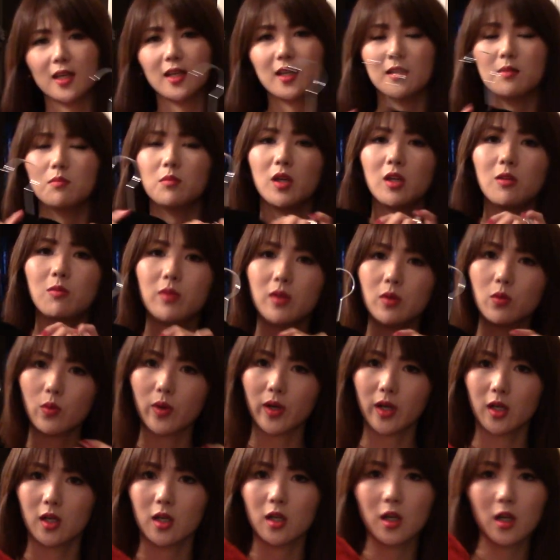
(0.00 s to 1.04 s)
And maybe
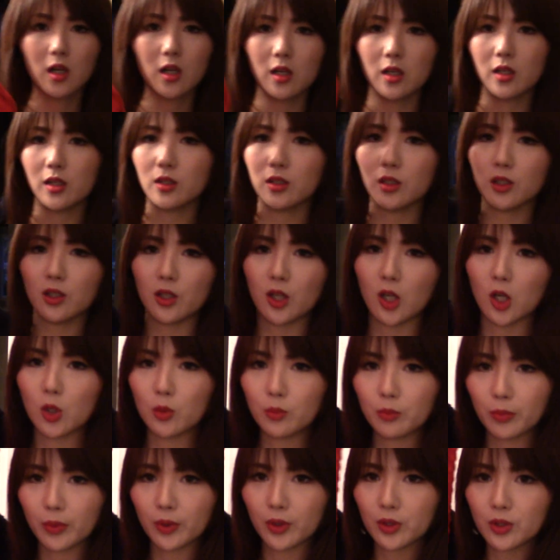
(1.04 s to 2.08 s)
wear
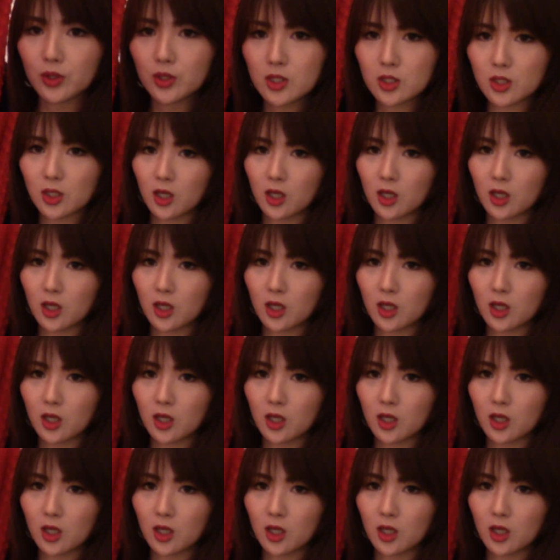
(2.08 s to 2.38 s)
boots